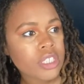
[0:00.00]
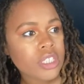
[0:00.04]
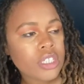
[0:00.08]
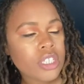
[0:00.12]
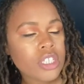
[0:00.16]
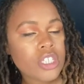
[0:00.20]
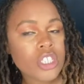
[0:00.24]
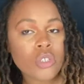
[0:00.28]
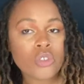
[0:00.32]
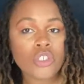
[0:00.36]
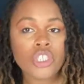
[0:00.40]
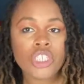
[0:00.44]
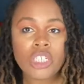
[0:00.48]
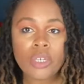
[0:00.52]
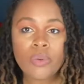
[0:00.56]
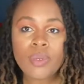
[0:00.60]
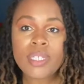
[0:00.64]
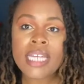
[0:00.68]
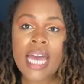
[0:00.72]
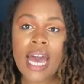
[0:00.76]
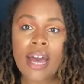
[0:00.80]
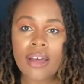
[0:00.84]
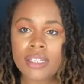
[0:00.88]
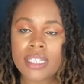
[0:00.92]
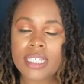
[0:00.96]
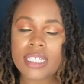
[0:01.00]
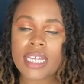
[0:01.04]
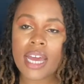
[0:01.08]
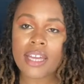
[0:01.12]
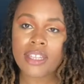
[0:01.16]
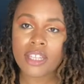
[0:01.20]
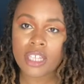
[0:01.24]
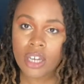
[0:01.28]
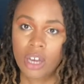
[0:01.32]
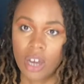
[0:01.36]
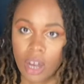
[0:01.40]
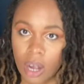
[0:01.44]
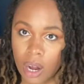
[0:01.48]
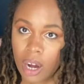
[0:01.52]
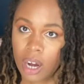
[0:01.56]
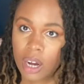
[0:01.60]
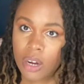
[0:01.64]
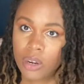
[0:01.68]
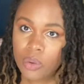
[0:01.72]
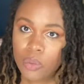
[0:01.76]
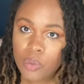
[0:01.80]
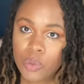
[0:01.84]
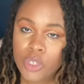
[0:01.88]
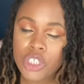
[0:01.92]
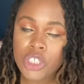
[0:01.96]
so she was outside the
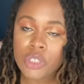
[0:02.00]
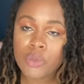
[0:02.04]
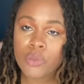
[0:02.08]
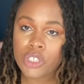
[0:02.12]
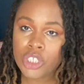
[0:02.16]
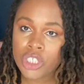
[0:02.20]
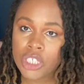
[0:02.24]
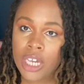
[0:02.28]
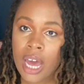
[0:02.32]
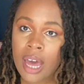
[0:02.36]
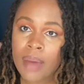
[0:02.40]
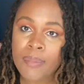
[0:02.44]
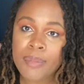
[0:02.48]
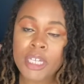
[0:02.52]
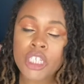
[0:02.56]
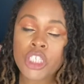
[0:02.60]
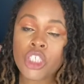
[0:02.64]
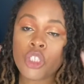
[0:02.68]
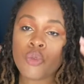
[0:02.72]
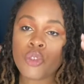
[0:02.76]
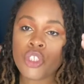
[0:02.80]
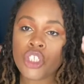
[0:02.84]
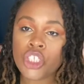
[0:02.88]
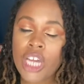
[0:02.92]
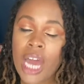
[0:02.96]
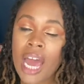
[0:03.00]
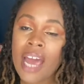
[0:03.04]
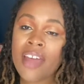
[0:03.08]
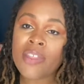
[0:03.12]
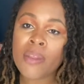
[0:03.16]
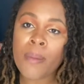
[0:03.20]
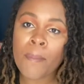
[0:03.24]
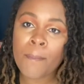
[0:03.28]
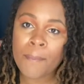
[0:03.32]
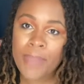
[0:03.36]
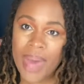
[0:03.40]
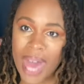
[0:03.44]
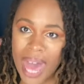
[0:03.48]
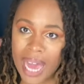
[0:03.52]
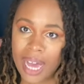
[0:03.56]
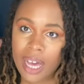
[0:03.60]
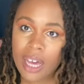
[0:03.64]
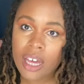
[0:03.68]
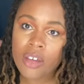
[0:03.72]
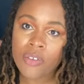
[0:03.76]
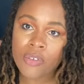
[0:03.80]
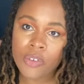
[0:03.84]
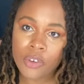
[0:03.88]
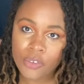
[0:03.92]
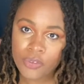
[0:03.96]
car when she was shot because she was shot in the back
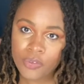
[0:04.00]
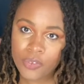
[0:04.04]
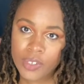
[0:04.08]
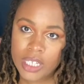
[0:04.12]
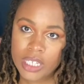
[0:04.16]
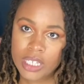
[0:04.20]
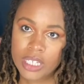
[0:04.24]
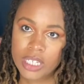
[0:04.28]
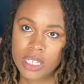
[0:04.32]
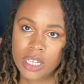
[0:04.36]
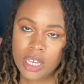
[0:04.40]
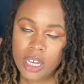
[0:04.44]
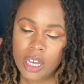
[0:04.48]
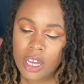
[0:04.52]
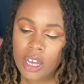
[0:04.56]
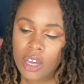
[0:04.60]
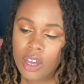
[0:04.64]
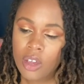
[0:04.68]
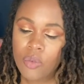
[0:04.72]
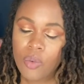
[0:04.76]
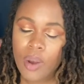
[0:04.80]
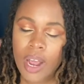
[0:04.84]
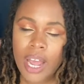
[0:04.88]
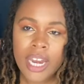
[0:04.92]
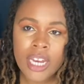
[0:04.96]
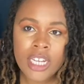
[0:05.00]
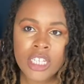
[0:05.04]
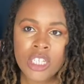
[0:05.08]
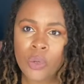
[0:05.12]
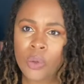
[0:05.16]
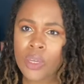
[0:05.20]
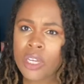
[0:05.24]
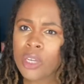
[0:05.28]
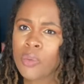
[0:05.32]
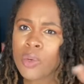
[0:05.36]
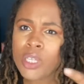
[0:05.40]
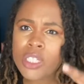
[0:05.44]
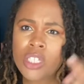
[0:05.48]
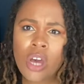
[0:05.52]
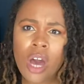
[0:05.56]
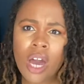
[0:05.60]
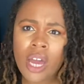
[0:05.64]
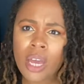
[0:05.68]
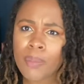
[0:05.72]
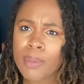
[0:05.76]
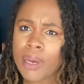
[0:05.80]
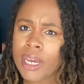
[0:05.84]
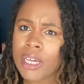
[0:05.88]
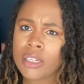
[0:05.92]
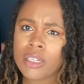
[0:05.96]
of her feet, right? And so anyone
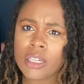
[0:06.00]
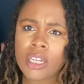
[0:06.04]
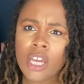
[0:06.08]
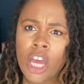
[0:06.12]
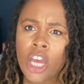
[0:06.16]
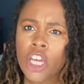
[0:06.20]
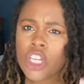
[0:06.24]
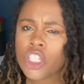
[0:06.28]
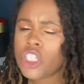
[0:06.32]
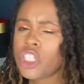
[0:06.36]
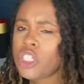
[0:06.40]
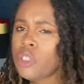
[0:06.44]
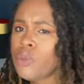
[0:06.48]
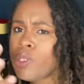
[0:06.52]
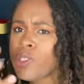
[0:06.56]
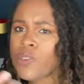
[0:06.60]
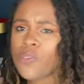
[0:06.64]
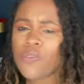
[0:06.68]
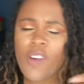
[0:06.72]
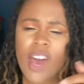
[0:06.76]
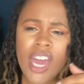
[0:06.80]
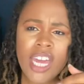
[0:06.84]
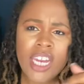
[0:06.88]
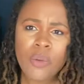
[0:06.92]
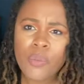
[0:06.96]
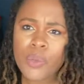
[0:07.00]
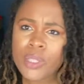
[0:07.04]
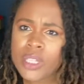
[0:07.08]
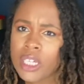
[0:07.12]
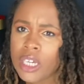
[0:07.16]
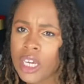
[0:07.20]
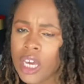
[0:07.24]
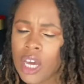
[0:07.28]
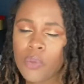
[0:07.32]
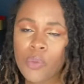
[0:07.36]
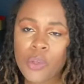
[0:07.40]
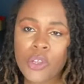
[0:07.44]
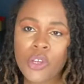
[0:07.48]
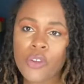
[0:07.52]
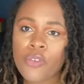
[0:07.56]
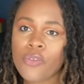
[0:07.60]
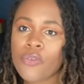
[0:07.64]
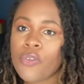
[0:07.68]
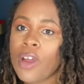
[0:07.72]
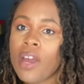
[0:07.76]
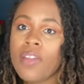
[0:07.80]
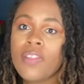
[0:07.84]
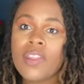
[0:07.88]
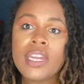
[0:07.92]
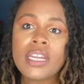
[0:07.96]
talking about she was fighting with the gun with her
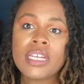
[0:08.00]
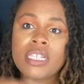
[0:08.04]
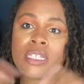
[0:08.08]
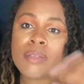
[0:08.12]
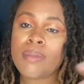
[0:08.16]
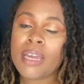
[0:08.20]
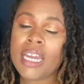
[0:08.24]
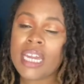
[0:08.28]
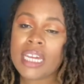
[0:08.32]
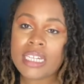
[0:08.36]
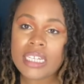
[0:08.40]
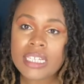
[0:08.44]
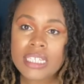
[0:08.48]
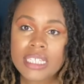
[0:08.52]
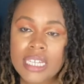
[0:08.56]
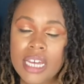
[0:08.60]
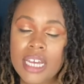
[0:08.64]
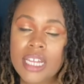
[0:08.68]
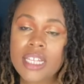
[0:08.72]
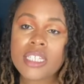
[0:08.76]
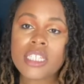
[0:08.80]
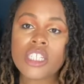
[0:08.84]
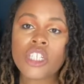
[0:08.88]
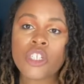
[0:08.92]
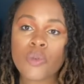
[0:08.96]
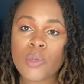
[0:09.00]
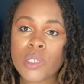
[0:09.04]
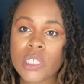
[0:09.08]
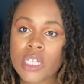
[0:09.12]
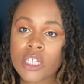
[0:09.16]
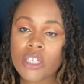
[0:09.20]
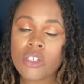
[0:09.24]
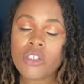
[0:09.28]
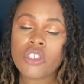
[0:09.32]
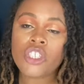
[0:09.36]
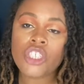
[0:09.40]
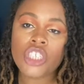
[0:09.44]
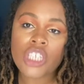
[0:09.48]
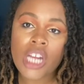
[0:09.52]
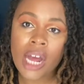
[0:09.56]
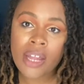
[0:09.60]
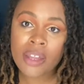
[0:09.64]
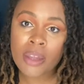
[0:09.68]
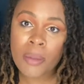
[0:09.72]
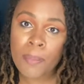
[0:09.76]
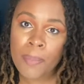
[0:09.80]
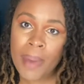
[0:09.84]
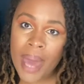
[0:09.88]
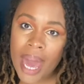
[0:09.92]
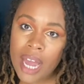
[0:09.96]
friend, that doesn't make any sense. She was clearly shot in
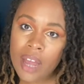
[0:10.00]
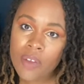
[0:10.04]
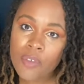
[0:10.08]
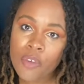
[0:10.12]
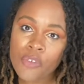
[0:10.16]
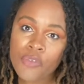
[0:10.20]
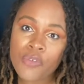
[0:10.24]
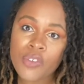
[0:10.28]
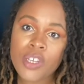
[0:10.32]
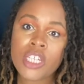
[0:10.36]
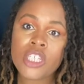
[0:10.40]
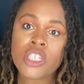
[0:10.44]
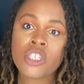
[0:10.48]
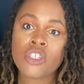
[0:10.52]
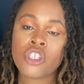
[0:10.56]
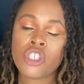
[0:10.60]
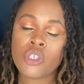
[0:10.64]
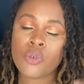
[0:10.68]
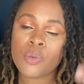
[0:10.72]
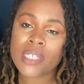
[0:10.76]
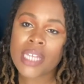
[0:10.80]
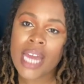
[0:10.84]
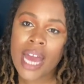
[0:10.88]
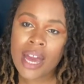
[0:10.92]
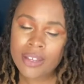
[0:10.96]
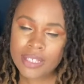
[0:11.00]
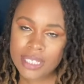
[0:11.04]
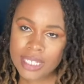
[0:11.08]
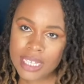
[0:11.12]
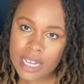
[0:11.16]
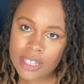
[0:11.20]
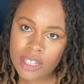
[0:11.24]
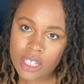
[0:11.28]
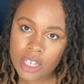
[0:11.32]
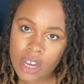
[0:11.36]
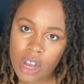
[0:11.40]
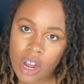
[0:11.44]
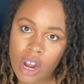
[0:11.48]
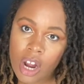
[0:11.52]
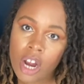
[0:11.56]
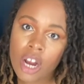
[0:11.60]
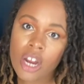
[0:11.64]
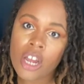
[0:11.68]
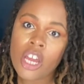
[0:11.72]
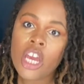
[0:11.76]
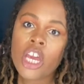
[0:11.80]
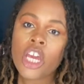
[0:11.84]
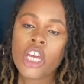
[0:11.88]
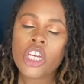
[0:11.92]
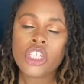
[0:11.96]
the back of her feet, so she was outside the
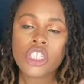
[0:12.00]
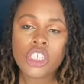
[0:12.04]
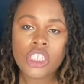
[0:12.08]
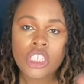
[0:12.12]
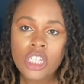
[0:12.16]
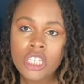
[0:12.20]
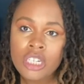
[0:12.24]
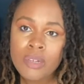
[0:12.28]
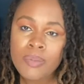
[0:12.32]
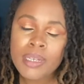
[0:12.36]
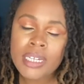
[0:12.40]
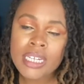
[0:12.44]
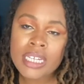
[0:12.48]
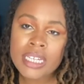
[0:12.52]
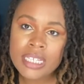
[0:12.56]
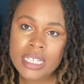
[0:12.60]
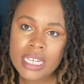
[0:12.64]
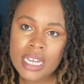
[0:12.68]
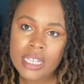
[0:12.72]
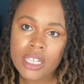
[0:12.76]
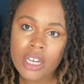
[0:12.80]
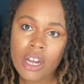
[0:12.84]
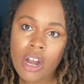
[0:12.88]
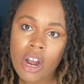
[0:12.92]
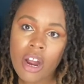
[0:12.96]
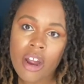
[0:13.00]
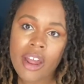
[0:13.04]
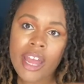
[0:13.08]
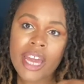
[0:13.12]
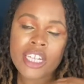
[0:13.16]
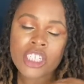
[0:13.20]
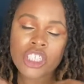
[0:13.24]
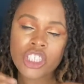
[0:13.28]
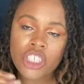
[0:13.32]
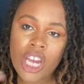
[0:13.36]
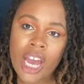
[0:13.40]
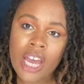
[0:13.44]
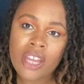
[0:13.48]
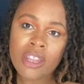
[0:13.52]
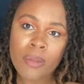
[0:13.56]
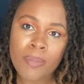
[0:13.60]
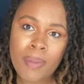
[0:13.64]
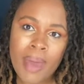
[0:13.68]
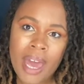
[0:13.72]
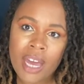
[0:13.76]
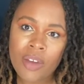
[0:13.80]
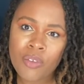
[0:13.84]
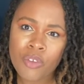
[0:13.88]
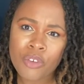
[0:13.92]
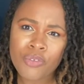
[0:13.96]
car. She couldn't have been inside the car and shot in the
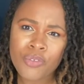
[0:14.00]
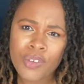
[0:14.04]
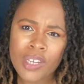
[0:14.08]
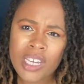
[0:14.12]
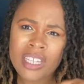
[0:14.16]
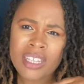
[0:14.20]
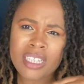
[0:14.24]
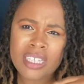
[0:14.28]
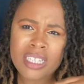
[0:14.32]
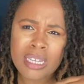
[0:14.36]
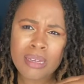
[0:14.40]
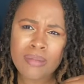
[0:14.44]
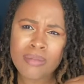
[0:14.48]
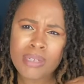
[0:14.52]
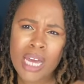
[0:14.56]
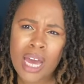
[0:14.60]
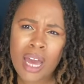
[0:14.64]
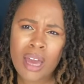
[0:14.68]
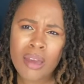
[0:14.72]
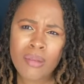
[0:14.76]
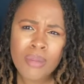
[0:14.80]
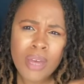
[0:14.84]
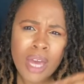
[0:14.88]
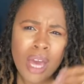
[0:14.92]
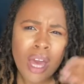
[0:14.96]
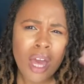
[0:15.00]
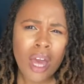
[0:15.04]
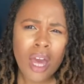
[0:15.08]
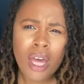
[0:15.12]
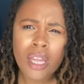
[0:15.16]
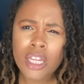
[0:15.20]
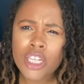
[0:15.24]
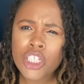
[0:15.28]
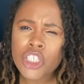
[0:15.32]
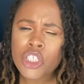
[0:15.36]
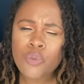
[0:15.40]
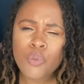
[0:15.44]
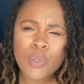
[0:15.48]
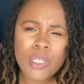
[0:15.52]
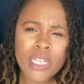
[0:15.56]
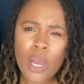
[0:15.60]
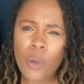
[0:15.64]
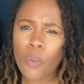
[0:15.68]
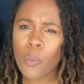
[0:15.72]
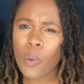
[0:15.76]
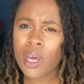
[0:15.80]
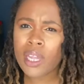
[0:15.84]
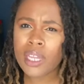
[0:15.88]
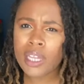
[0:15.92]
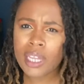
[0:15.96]
back of her feet at the same time, unless she was like,
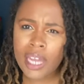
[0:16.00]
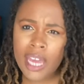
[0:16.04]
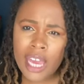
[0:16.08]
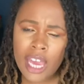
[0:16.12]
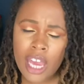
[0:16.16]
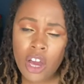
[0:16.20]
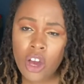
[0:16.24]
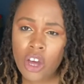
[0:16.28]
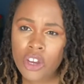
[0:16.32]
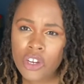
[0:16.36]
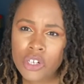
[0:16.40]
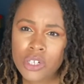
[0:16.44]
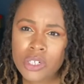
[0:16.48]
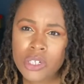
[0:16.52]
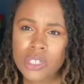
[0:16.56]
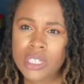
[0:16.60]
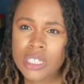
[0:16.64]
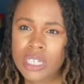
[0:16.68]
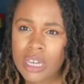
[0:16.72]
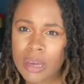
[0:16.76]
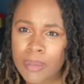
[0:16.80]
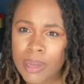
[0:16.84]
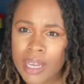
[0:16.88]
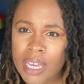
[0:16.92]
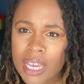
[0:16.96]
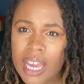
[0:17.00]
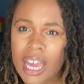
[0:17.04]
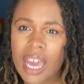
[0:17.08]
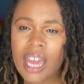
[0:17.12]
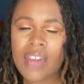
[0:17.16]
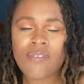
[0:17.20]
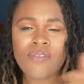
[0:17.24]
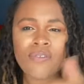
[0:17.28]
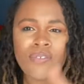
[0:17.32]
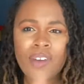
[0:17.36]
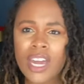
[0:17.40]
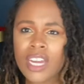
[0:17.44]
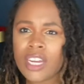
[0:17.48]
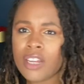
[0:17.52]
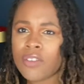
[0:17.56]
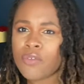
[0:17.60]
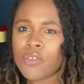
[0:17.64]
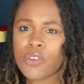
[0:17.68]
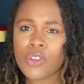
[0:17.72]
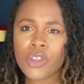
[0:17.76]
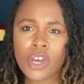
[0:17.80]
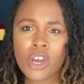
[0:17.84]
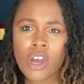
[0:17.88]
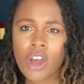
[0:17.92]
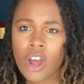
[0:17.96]
what, laying on her stomach and fighting for
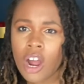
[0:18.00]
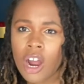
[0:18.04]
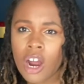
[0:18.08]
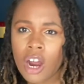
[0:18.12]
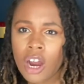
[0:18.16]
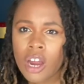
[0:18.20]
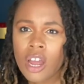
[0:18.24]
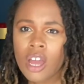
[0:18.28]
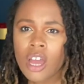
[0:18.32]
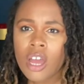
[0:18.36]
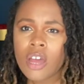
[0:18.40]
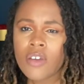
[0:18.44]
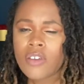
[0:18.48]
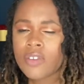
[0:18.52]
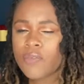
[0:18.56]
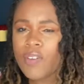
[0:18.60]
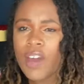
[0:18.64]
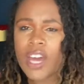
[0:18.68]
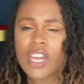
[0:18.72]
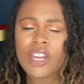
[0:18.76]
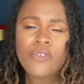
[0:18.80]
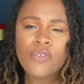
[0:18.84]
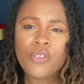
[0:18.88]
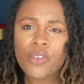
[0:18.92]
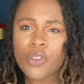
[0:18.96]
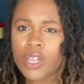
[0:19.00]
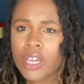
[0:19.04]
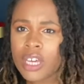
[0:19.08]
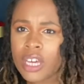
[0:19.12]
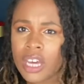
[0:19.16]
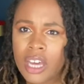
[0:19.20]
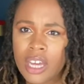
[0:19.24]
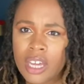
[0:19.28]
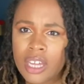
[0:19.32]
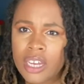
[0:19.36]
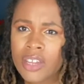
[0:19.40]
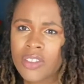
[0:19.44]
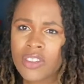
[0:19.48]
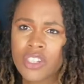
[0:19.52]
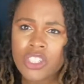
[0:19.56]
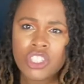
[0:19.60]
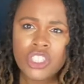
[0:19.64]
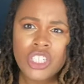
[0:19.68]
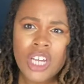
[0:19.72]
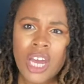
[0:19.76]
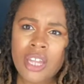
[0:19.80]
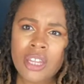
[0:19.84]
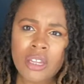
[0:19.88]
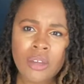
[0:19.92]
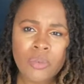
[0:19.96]
the car, fighting for the gun, and then
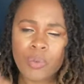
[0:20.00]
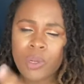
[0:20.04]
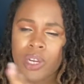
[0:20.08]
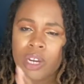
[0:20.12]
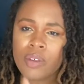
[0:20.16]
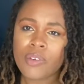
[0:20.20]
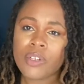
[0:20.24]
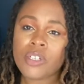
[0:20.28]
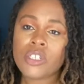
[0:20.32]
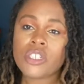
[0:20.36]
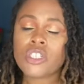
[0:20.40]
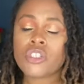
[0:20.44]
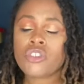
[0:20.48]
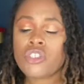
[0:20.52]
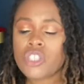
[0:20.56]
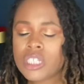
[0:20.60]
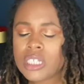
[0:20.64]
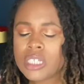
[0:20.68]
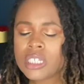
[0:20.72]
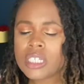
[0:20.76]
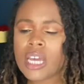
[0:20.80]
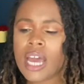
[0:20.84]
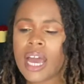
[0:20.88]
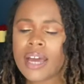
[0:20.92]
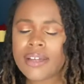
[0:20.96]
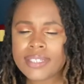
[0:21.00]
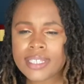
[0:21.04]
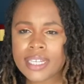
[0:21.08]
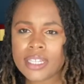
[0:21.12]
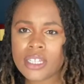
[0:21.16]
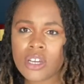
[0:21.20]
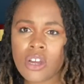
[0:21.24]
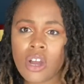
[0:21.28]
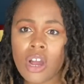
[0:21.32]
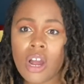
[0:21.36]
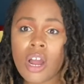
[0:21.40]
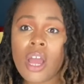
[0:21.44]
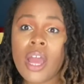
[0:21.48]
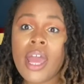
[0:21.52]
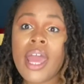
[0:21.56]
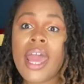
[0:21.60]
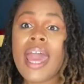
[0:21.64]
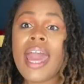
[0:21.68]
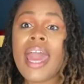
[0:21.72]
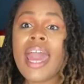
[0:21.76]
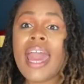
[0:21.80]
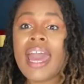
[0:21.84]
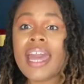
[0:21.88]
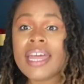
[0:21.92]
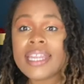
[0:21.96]
shot in the whatever. So she's outside the car.
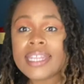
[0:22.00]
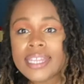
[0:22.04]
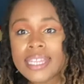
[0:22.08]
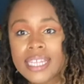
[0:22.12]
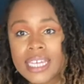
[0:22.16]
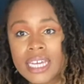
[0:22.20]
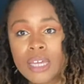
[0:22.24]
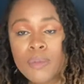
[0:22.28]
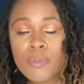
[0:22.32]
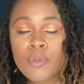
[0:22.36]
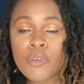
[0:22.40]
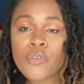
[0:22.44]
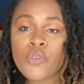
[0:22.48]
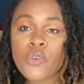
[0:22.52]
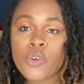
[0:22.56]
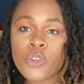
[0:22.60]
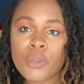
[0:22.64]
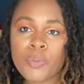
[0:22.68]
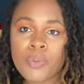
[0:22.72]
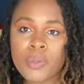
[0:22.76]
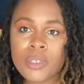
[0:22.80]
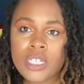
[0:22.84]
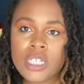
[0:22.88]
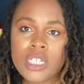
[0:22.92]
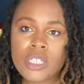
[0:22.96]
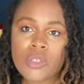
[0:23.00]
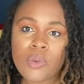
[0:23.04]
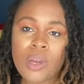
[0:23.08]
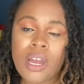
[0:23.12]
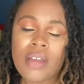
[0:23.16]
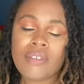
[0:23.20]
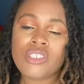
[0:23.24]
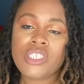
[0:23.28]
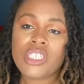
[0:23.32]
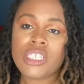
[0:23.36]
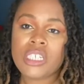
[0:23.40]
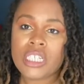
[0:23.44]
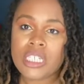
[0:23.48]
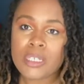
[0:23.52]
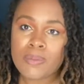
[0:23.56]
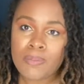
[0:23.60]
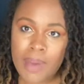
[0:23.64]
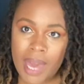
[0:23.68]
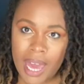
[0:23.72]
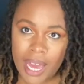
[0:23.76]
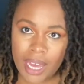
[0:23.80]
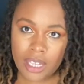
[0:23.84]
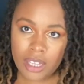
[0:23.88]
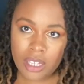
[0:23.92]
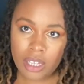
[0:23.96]
And then before the police arrive, she gets
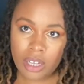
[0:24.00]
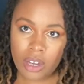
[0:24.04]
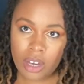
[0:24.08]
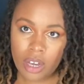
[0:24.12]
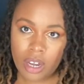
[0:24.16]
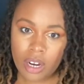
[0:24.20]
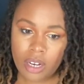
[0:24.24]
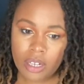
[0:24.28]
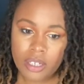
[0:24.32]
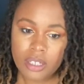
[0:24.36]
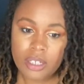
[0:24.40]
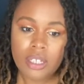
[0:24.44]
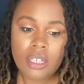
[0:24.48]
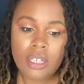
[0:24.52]
back in the car.